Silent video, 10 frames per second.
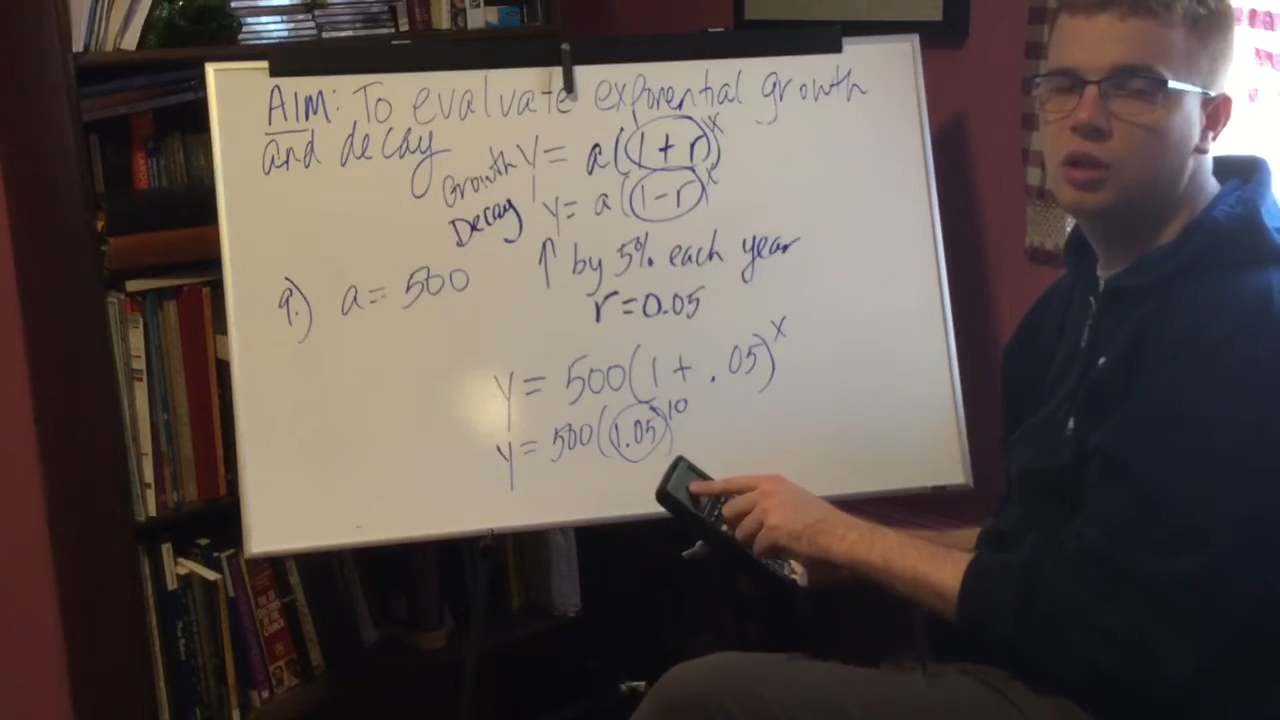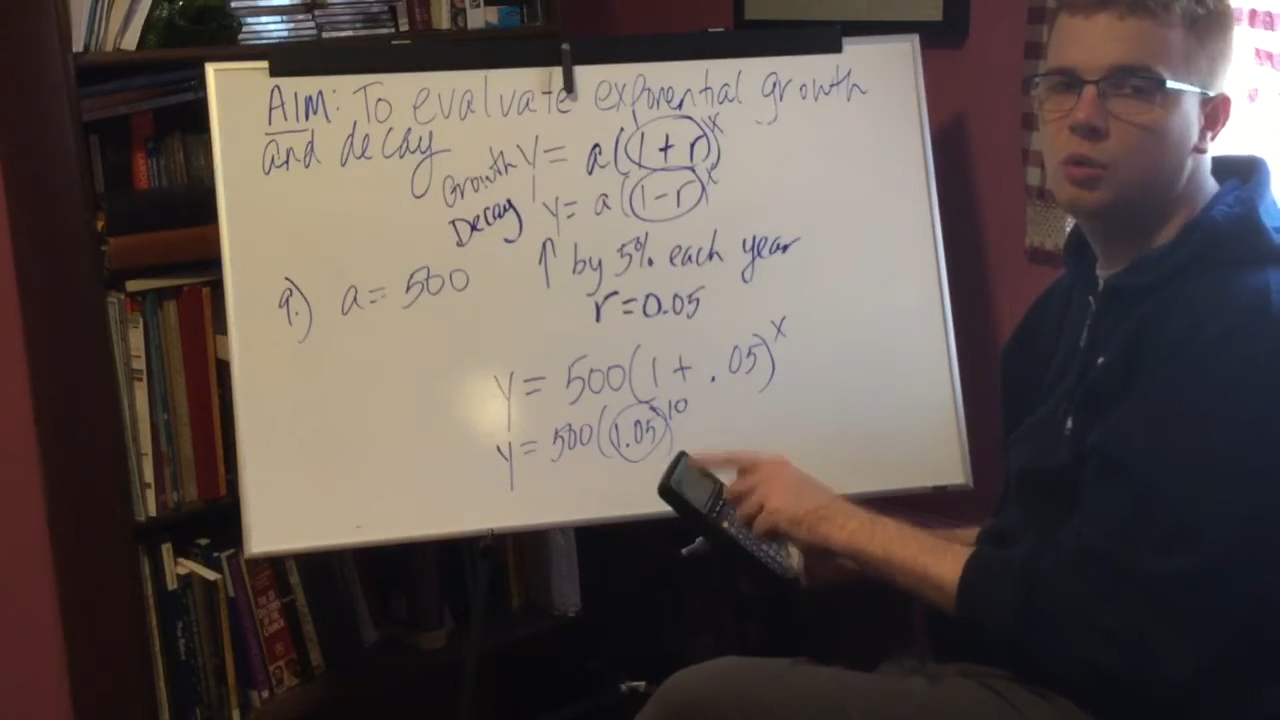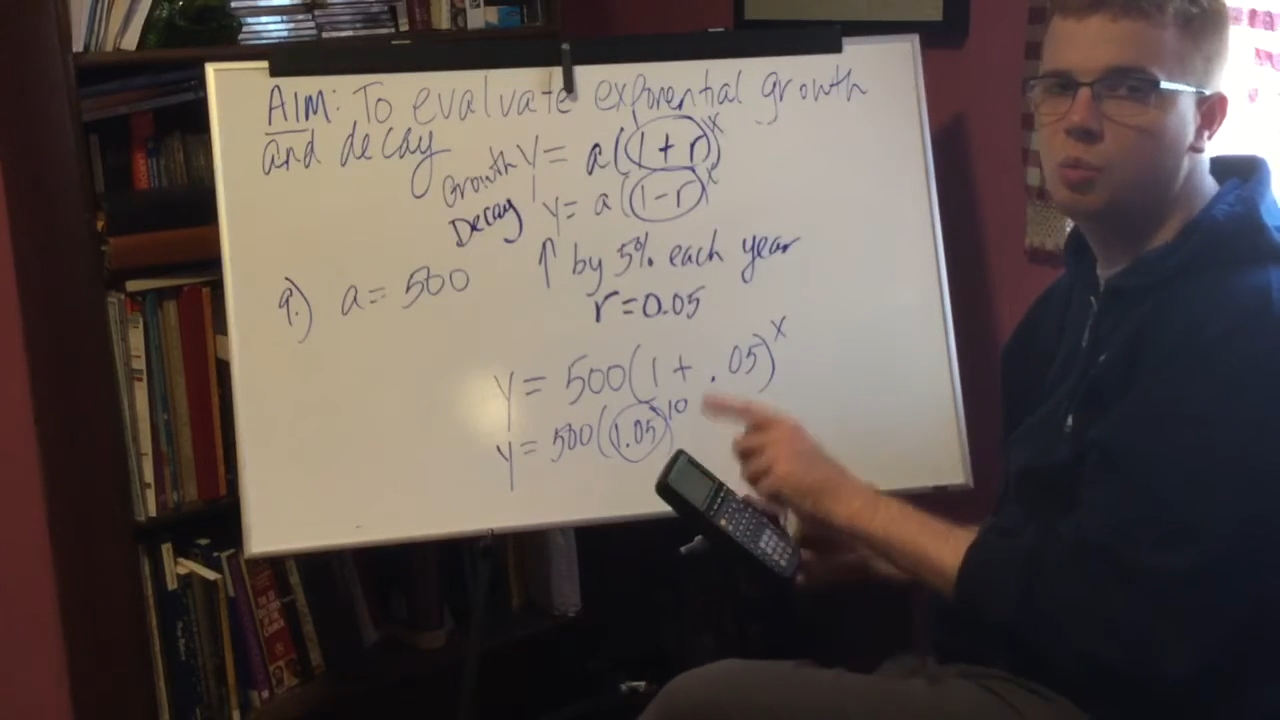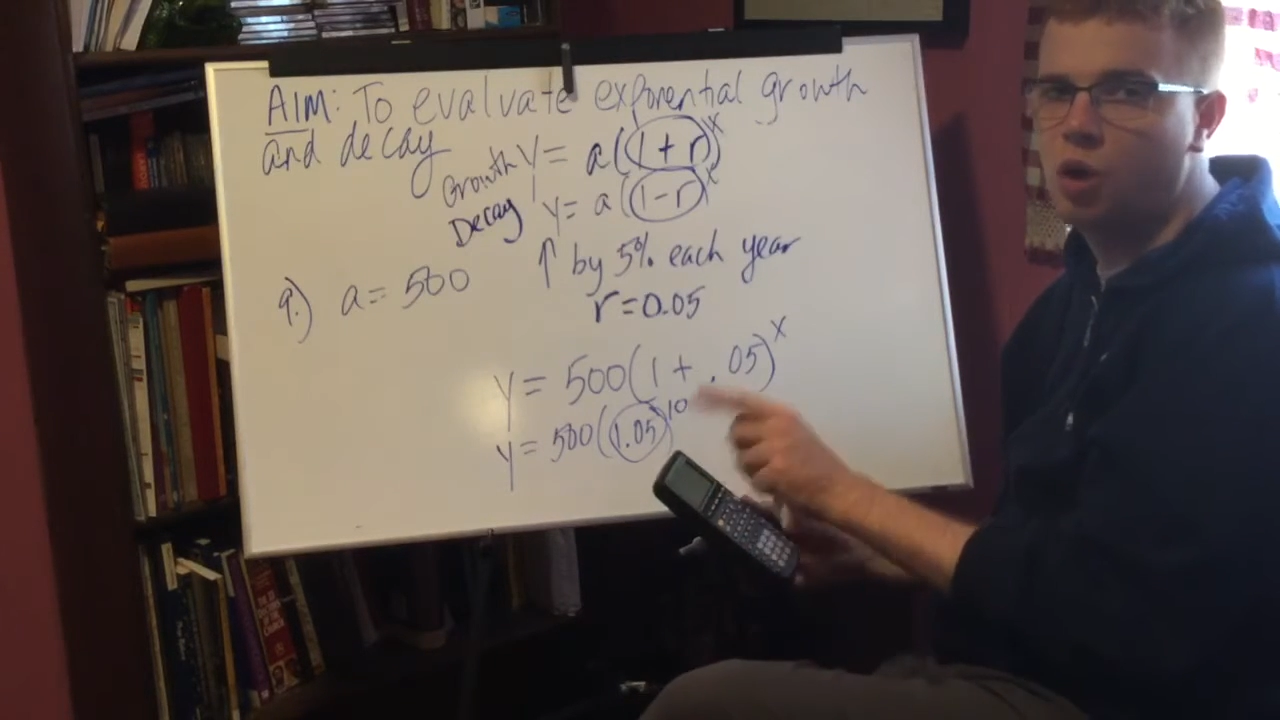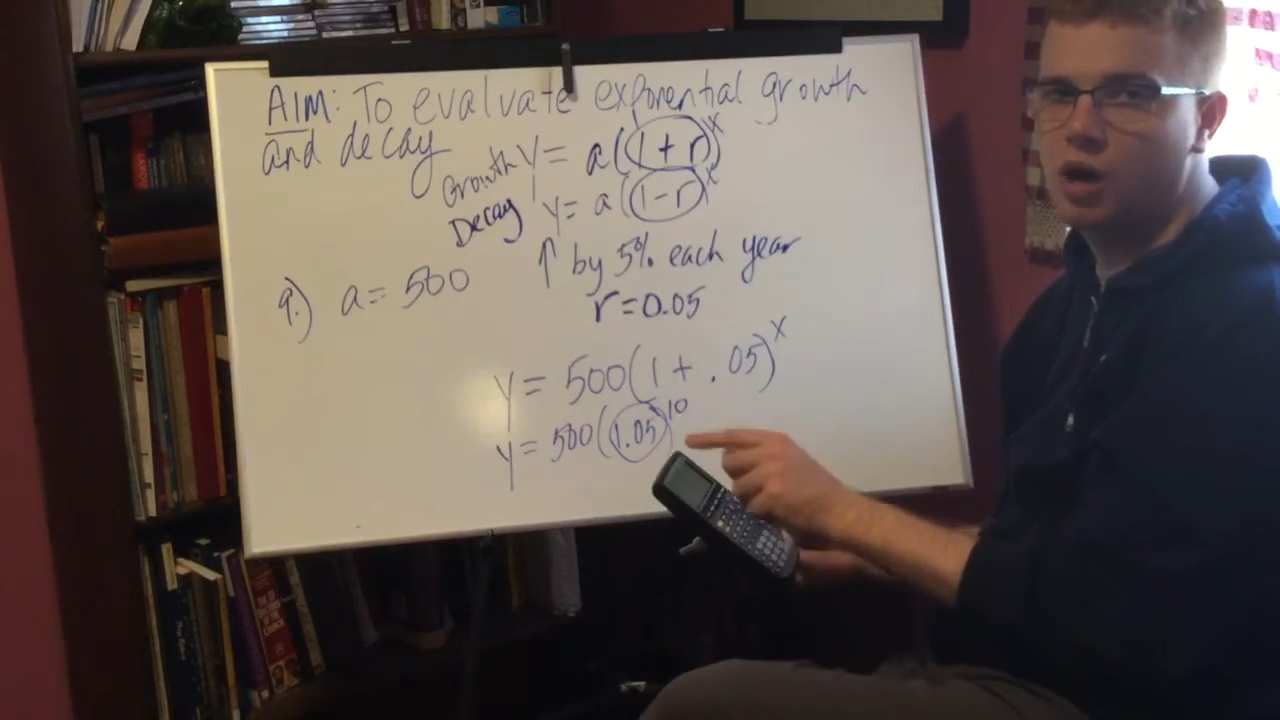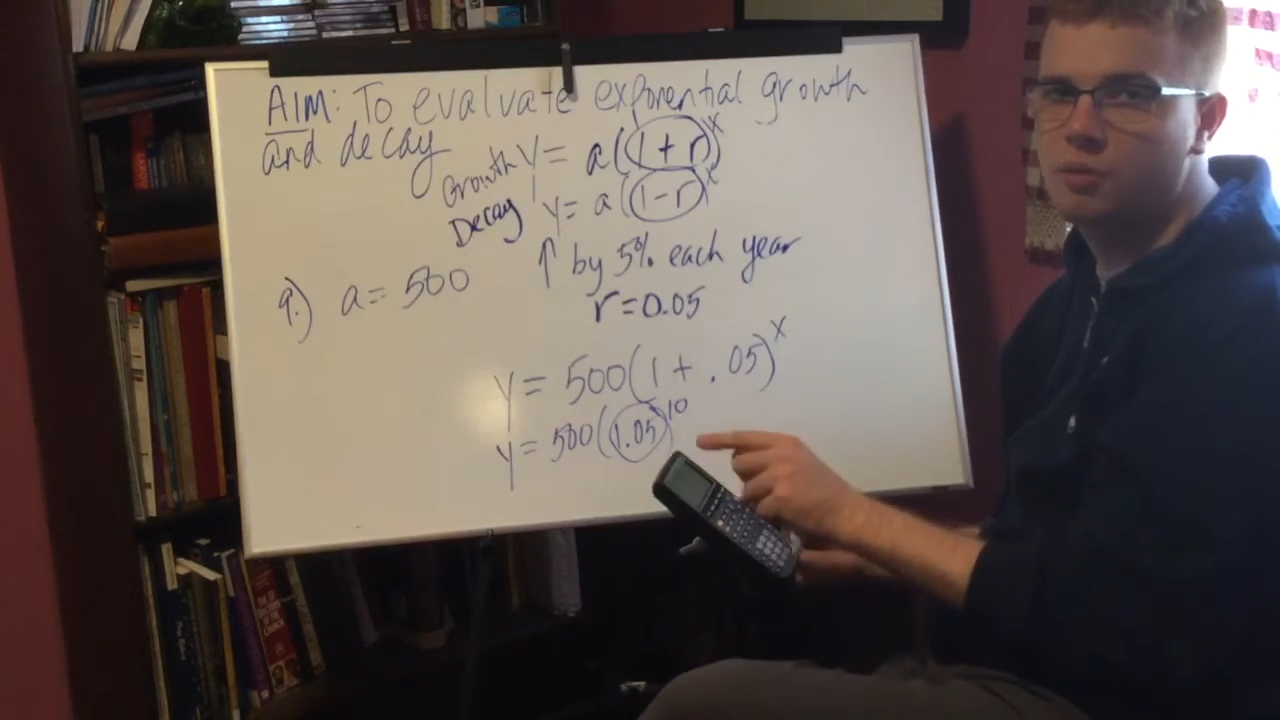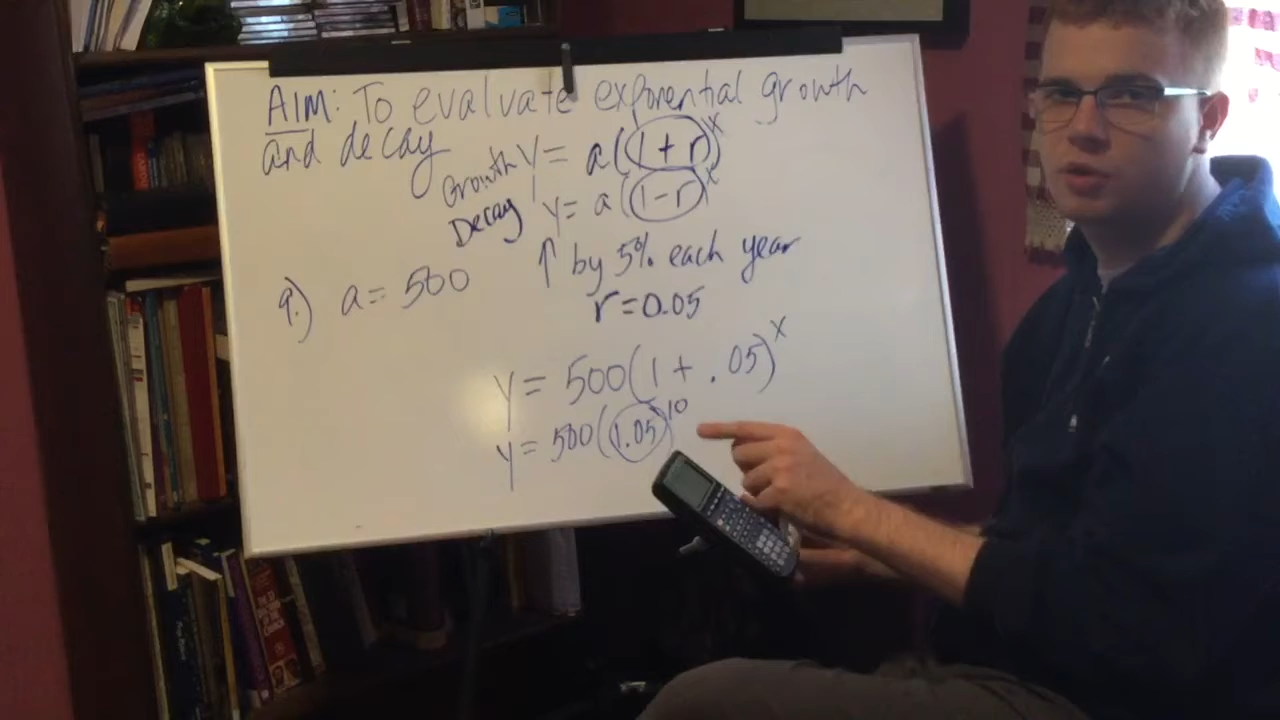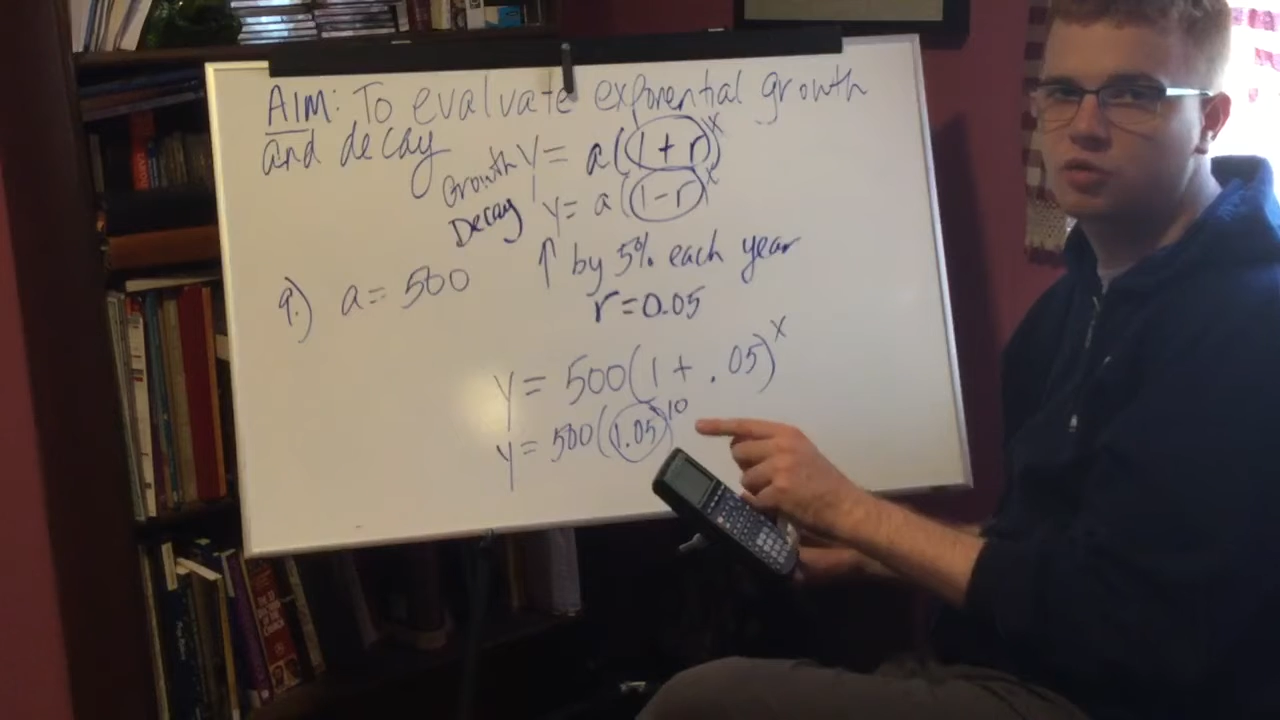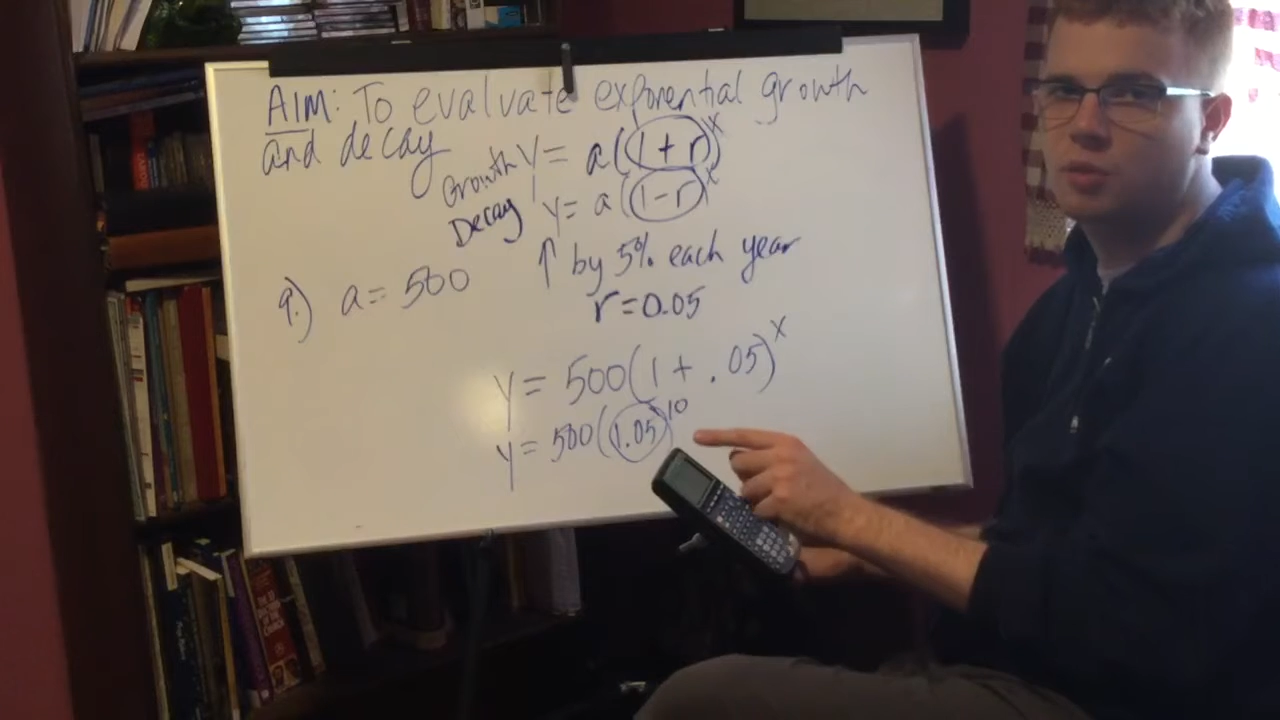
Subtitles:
1, which